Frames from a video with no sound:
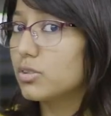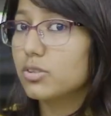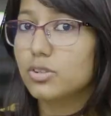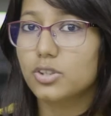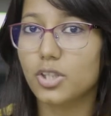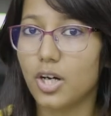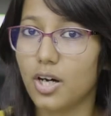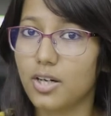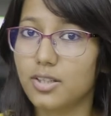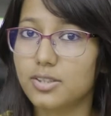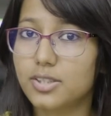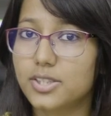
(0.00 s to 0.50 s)

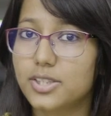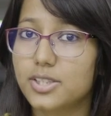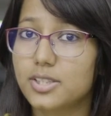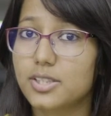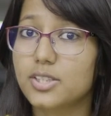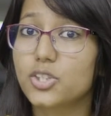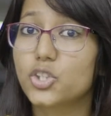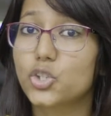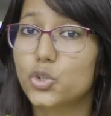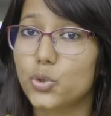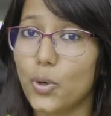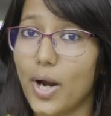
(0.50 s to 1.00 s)
thoughts
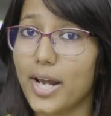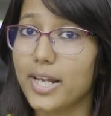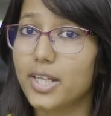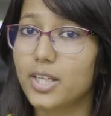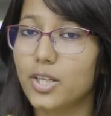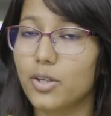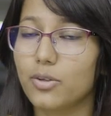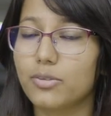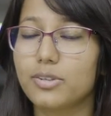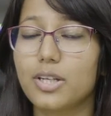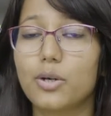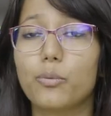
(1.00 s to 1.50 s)

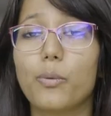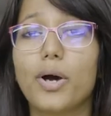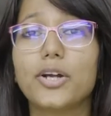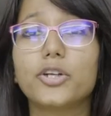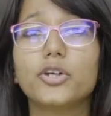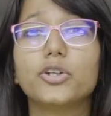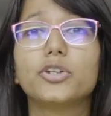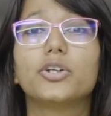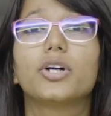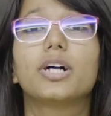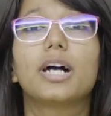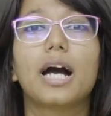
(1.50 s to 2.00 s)
strike you, then why
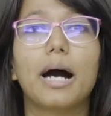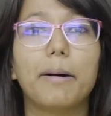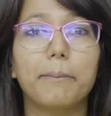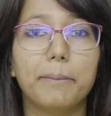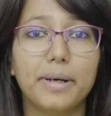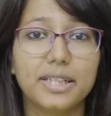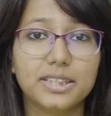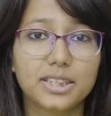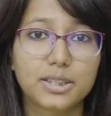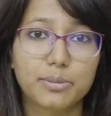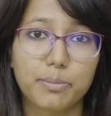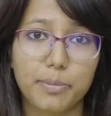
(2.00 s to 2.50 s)
don't you
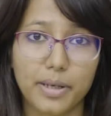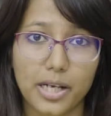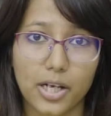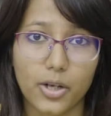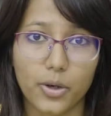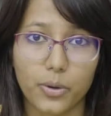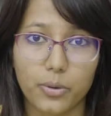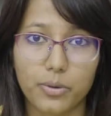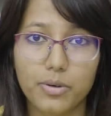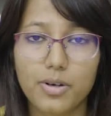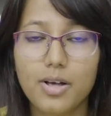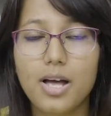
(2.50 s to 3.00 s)
comment
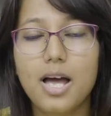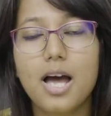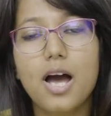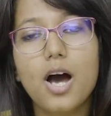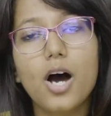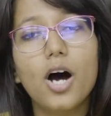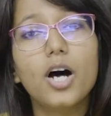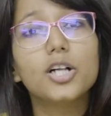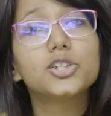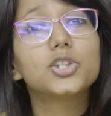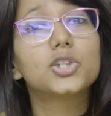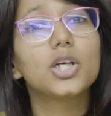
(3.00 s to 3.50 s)
below?
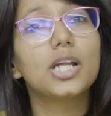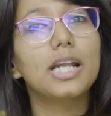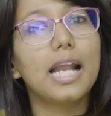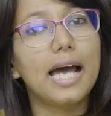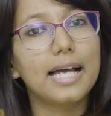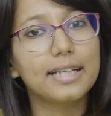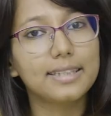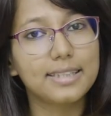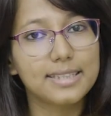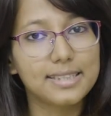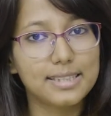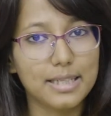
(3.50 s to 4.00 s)
Also
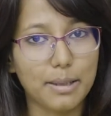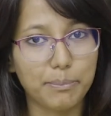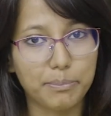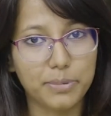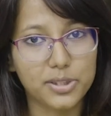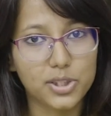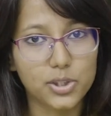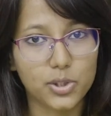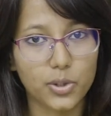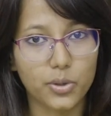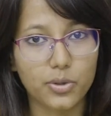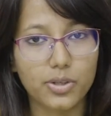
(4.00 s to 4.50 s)
like this
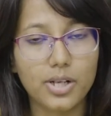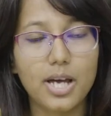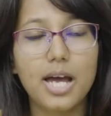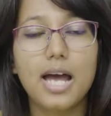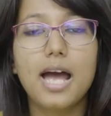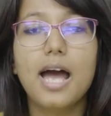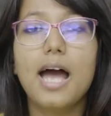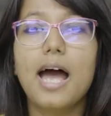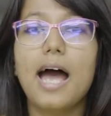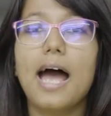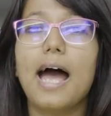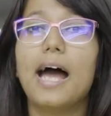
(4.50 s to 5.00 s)
episode
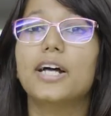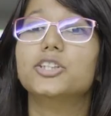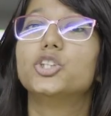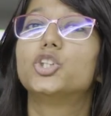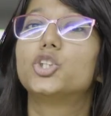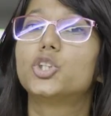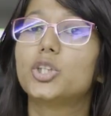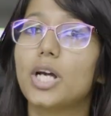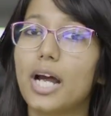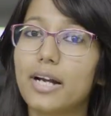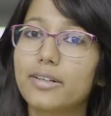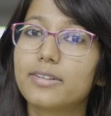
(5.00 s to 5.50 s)
and
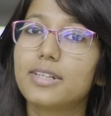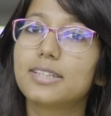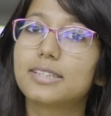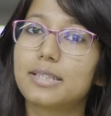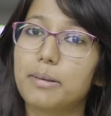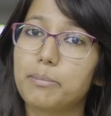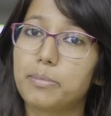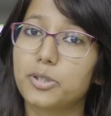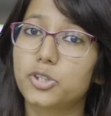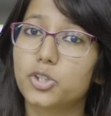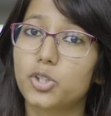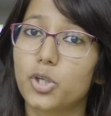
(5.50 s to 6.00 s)
share this
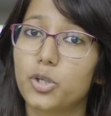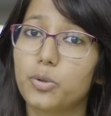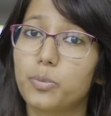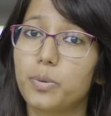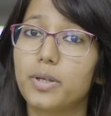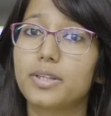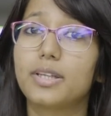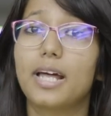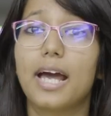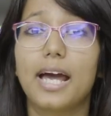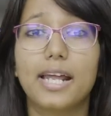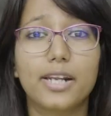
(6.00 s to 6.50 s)
episode
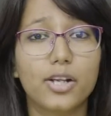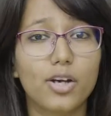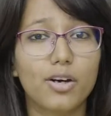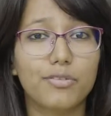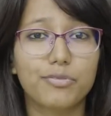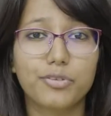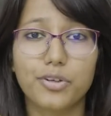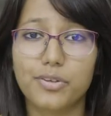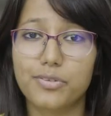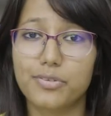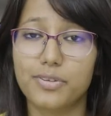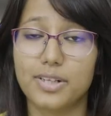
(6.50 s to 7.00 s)
with any
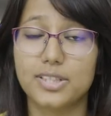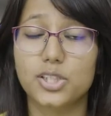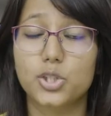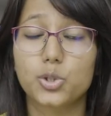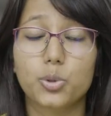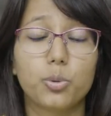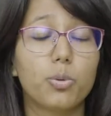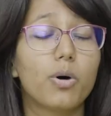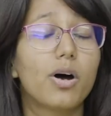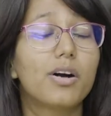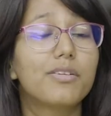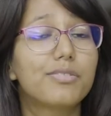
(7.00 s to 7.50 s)
of your friends
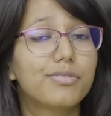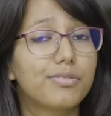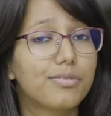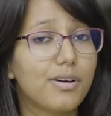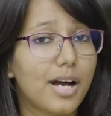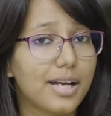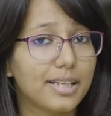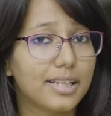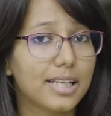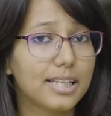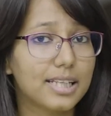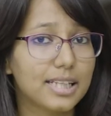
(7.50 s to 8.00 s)
who are
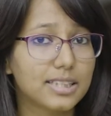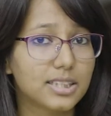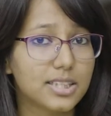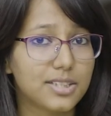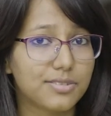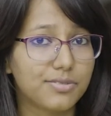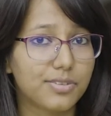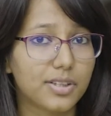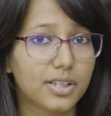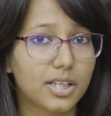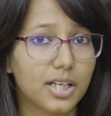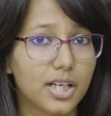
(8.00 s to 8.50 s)
finding it
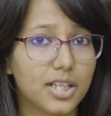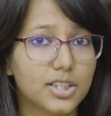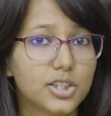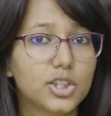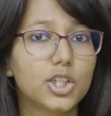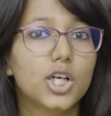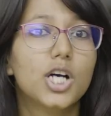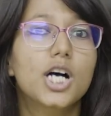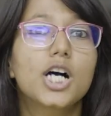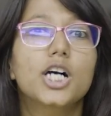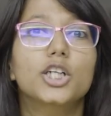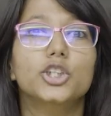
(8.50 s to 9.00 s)

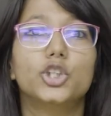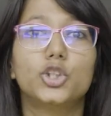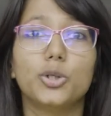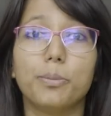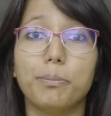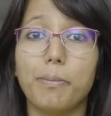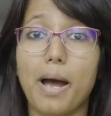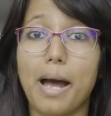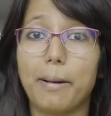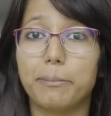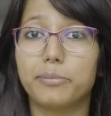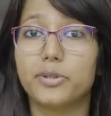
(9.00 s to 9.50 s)
difficult to
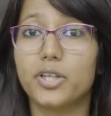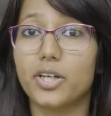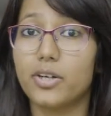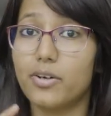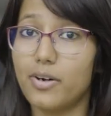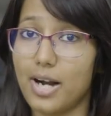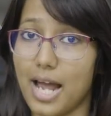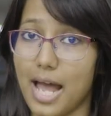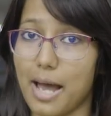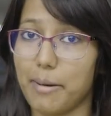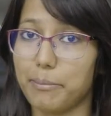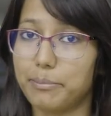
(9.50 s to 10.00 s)
map
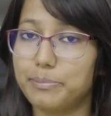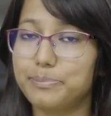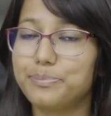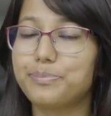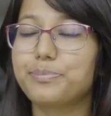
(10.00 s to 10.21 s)
their app.